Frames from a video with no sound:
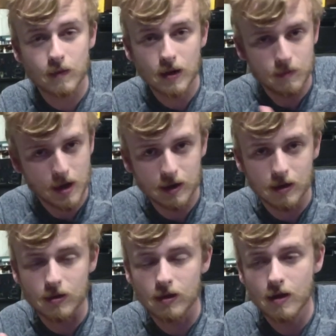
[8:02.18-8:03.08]
NVIDIA made it
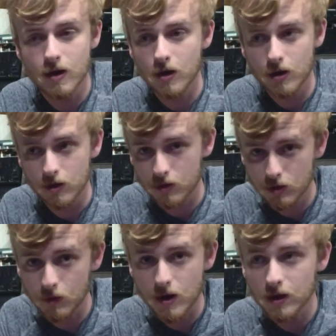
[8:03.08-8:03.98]
easy,
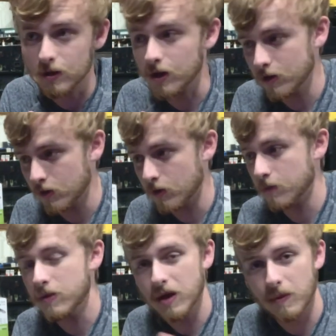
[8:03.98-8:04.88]
theoretically
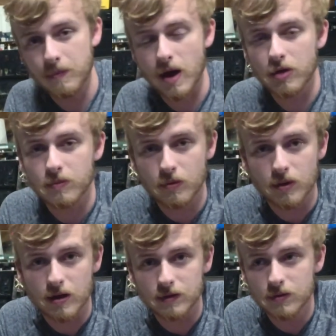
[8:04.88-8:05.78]
be a possible
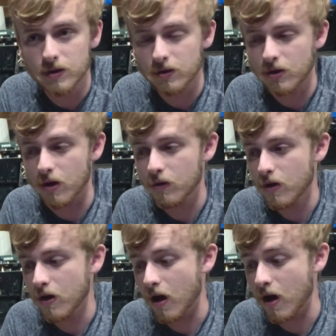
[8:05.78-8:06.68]
way of doing so,
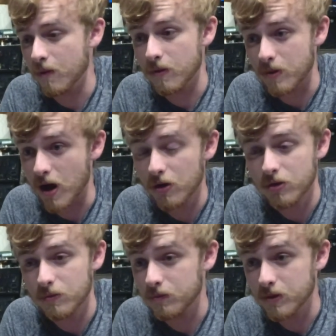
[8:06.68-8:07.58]
um, a
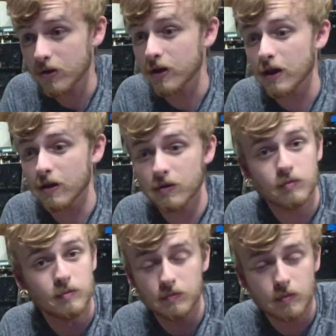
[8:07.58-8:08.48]
possibility,
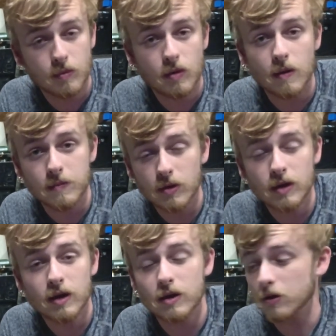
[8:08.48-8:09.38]

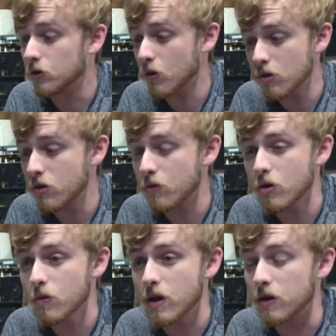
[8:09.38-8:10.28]
ability to go
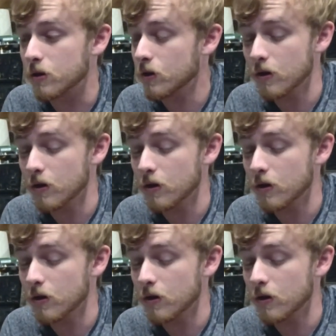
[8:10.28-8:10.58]
through and